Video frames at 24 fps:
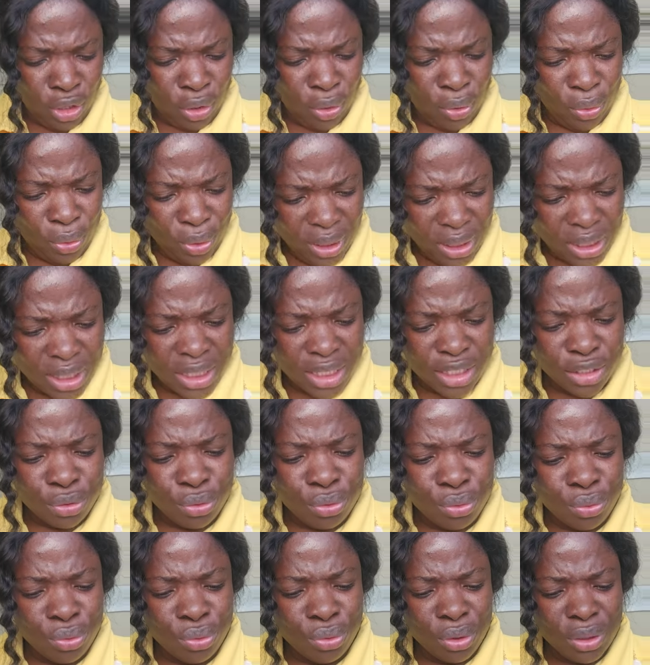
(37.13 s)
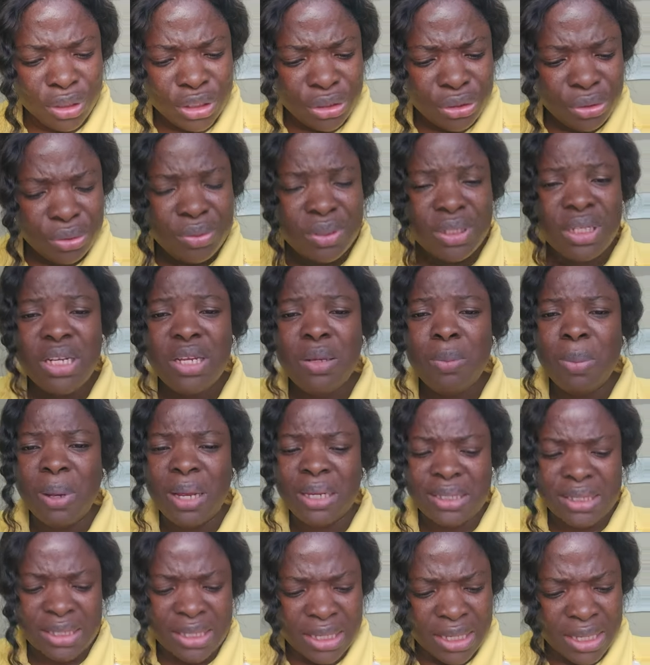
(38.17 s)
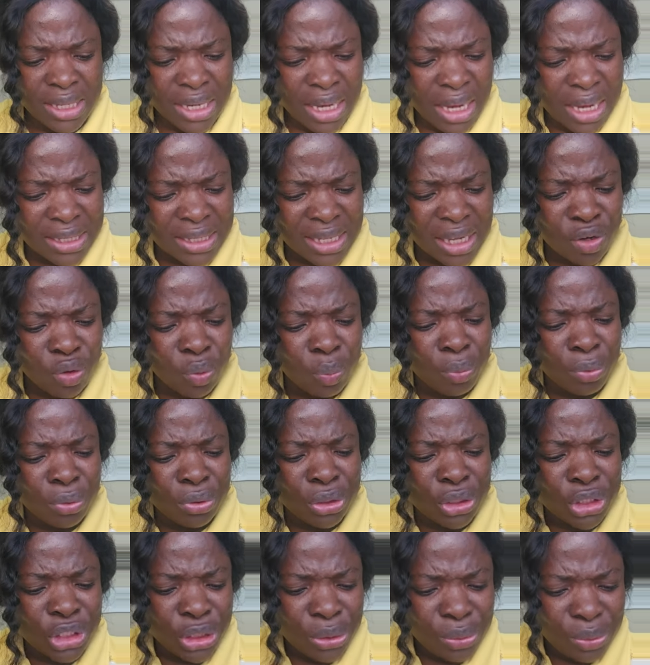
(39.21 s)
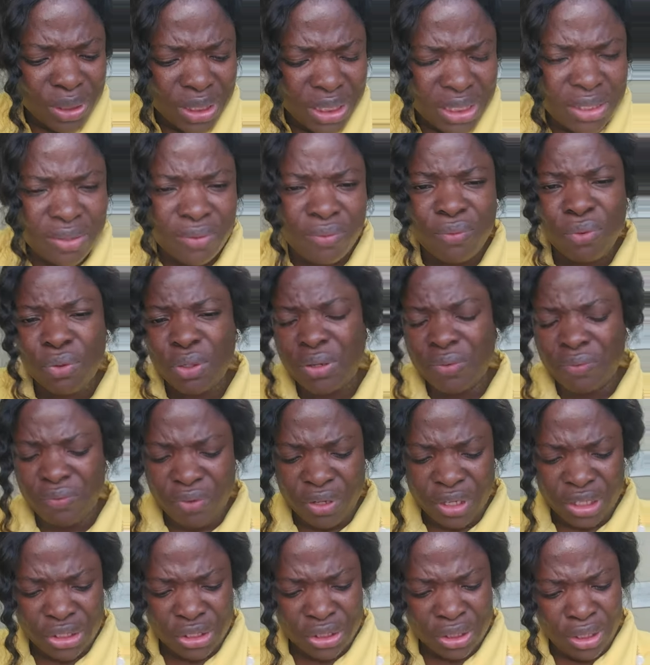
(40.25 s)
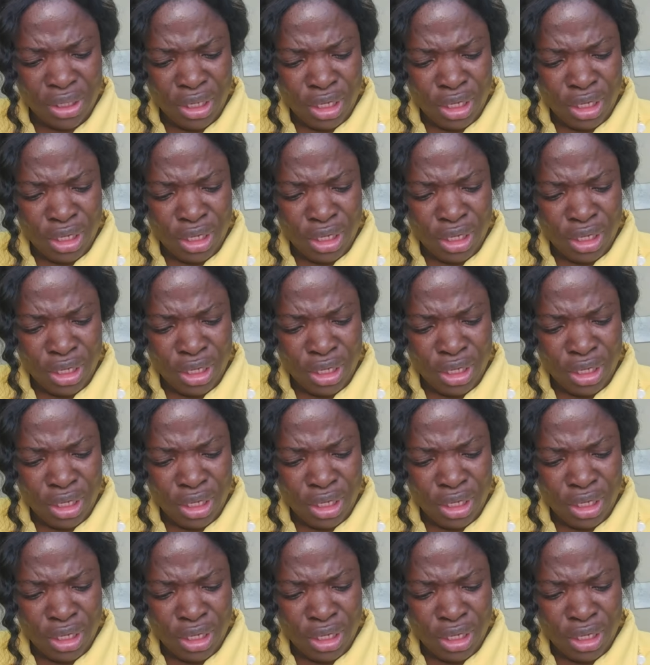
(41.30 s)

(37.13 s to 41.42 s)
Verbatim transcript: Only do not use liberty as an opportunity for the flesh.